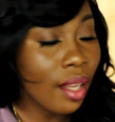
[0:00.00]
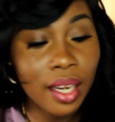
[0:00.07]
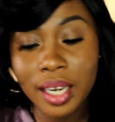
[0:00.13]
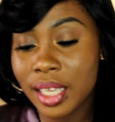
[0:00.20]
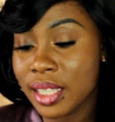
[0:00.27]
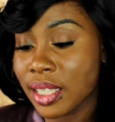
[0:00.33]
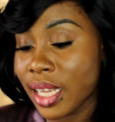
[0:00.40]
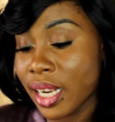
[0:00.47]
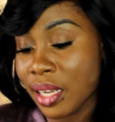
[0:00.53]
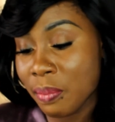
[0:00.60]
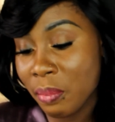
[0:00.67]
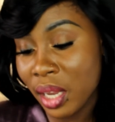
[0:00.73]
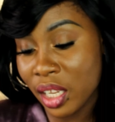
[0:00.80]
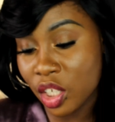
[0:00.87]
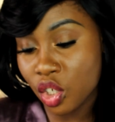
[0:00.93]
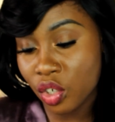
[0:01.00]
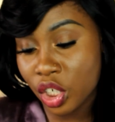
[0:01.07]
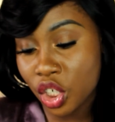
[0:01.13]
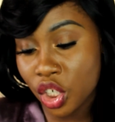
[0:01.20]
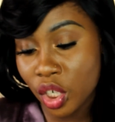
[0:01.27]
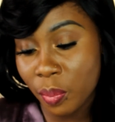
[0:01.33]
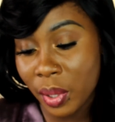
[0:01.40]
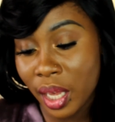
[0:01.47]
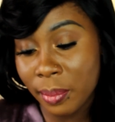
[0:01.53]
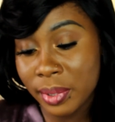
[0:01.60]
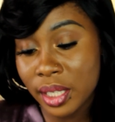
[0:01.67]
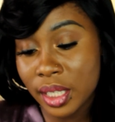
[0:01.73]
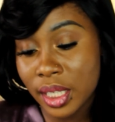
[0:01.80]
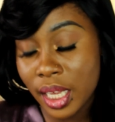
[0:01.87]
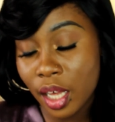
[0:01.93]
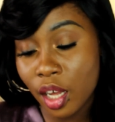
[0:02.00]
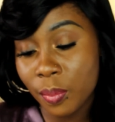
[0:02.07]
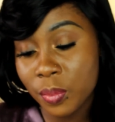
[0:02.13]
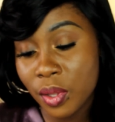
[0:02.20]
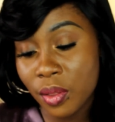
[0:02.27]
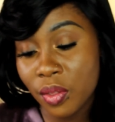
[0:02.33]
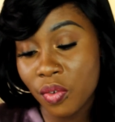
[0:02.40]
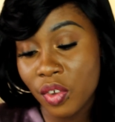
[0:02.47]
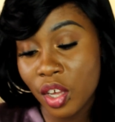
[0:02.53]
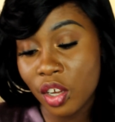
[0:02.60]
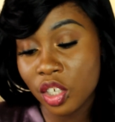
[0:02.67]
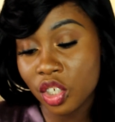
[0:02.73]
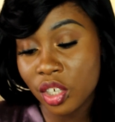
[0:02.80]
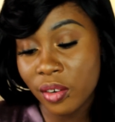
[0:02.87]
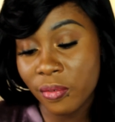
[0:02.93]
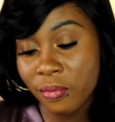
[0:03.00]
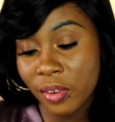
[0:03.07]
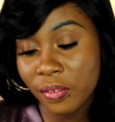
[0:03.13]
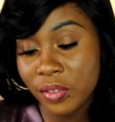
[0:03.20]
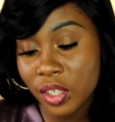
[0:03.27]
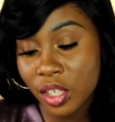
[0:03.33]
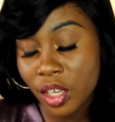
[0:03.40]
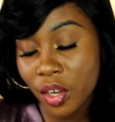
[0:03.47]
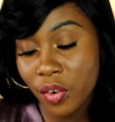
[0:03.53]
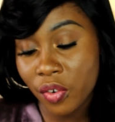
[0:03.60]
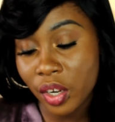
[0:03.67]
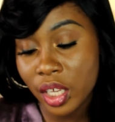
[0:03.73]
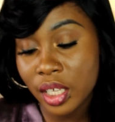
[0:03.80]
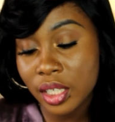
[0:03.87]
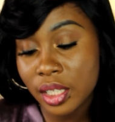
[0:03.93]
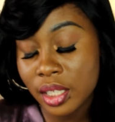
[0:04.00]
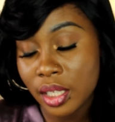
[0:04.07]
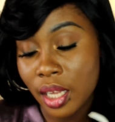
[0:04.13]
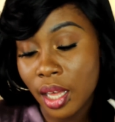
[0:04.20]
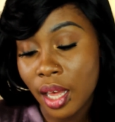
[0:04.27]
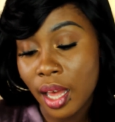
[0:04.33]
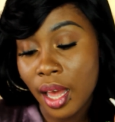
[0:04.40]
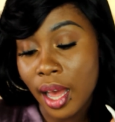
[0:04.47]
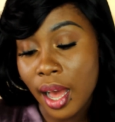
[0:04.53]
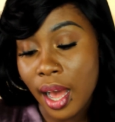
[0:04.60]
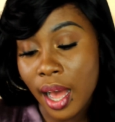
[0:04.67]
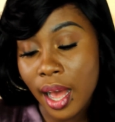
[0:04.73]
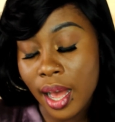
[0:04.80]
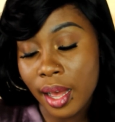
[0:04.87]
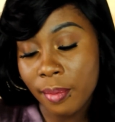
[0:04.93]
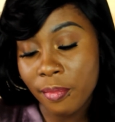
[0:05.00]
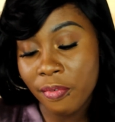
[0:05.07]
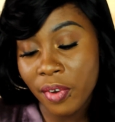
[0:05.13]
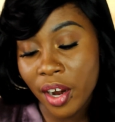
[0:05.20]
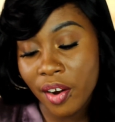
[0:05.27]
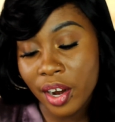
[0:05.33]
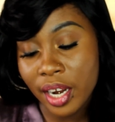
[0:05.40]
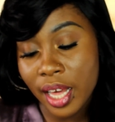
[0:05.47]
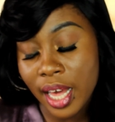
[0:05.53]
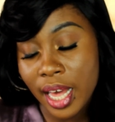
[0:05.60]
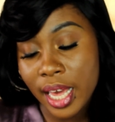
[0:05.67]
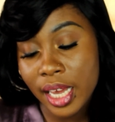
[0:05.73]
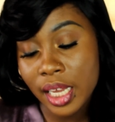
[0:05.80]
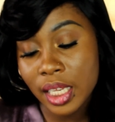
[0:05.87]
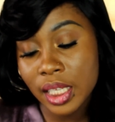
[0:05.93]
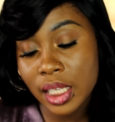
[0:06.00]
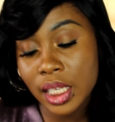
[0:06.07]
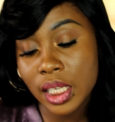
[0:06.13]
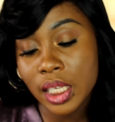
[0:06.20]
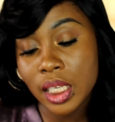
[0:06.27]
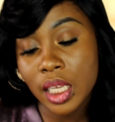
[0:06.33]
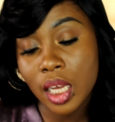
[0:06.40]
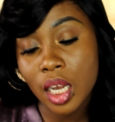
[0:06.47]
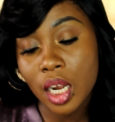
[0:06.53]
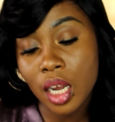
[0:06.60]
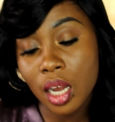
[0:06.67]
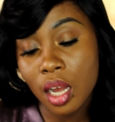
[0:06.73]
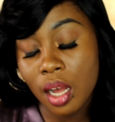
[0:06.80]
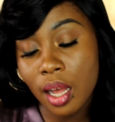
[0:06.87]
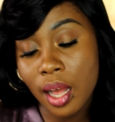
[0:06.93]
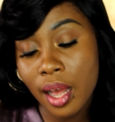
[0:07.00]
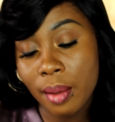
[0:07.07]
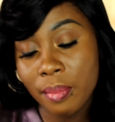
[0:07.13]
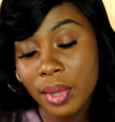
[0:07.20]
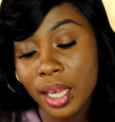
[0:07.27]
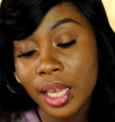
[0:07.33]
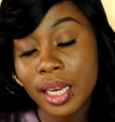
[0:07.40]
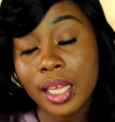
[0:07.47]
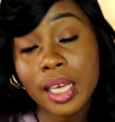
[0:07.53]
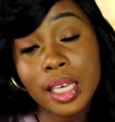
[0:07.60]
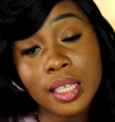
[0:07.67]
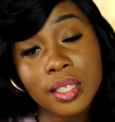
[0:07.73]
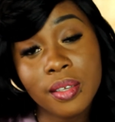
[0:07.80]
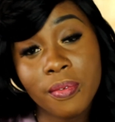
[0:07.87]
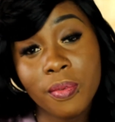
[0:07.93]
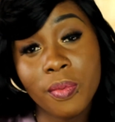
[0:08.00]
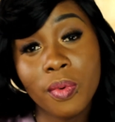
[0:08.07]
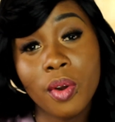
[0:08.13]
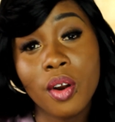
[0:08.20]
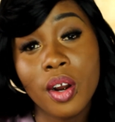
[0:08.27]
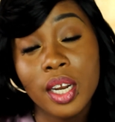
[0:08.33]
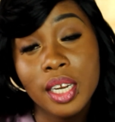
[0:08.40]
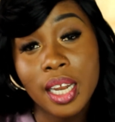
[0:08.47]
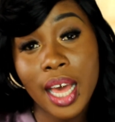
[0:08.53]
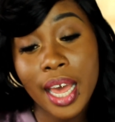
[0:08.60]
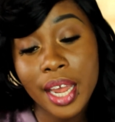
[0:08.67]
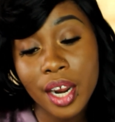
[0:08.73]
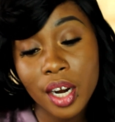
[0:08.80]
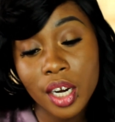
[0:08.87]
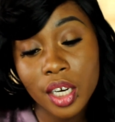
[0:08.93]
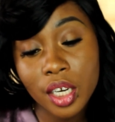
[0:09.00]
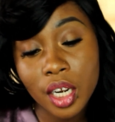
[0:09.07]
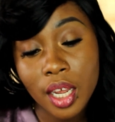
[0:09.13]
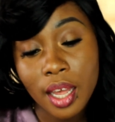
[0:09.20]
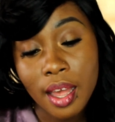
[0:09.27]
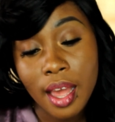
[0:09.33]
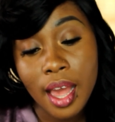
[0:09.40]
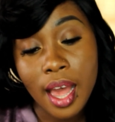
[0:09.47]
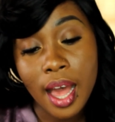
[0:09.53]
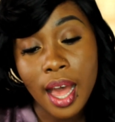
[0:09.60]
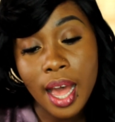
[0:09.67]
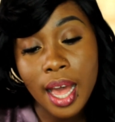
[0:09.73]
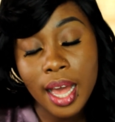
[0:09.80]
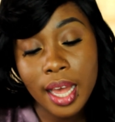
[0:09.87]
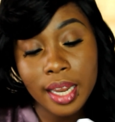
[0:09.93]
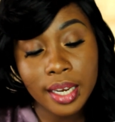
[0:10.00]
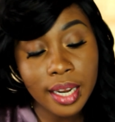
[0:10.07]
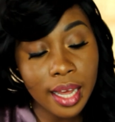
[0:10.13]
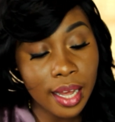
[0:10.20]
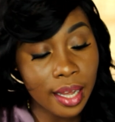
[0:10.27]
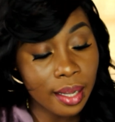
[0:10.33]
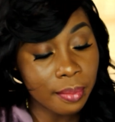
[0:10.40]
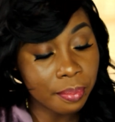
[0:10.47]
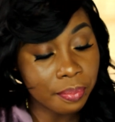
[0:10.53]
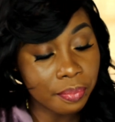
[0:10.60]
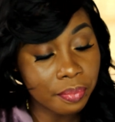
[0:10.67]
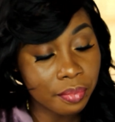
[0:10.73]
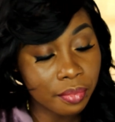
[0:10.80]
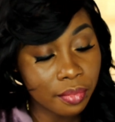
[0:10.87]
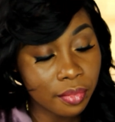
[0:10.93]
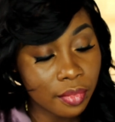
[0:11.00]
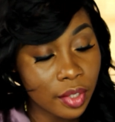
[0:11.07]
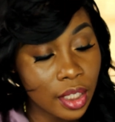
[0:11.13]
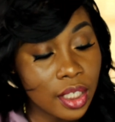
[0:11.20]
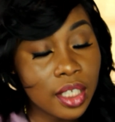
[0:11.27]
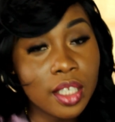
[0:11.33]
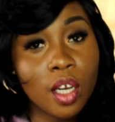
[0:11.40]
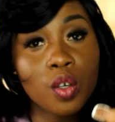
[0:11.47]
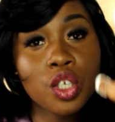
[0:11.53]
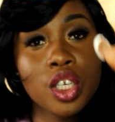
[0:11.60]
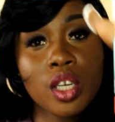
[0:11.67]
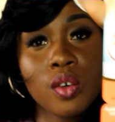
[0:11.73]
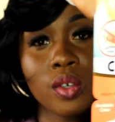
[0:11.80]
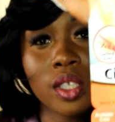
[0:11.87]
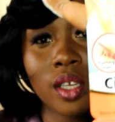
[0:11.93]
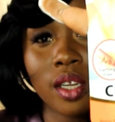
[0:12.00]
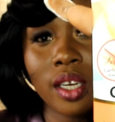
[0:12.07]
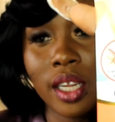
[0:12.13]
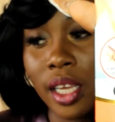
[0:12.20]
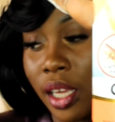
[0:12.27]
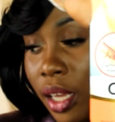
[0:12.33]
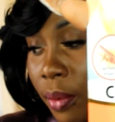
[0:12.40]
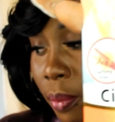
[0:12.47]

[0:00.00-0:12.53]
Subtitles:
They said that Mildred should be able to take up to 350 degrees Fahrenheit in heat current iron. And this is how she looks on the